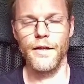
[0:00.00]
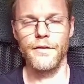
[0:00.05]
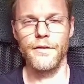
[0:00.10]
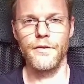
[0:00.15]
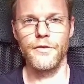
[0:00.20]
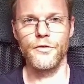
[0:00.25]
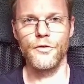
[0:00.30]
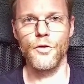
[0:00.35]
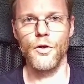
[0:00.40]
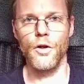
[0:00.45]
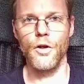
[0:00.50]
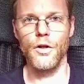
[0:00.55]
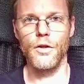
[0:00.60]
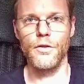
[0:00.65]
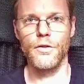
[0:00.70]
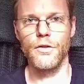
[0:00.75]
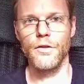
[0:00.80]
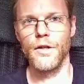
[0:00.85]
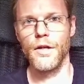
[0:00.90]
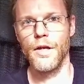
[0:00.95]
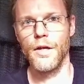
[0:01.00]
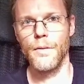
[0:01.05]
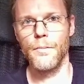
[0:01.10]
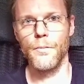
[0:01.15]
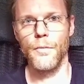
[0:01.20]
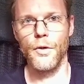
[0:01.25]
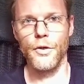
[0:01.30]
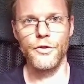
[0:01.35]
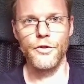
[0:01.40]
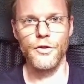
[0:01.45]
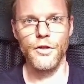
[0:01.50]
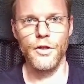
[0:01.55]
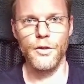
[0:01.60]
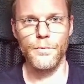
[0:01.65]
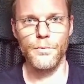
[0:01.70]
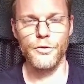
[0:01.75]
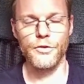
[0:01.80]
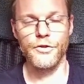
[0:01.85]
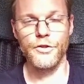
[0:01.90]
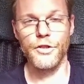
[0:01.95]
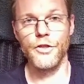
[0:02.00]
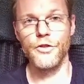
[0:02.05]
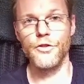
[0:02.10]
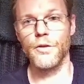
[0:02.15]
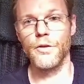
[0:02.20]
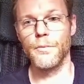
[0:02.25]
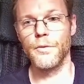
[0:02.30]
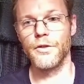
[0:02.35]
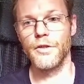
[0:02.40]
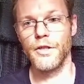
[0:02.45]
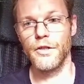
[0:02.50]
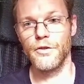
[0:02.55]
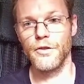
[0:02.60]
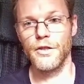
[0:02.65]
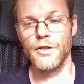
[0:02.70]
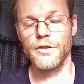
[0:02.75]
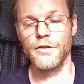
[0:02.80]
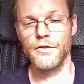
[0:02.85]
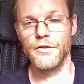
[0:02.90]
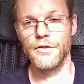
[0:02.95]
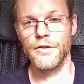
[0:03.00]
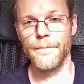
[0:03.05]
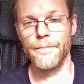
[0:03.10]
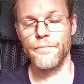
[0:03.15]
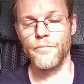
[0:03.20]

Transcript: is called Modular Procedural Materials.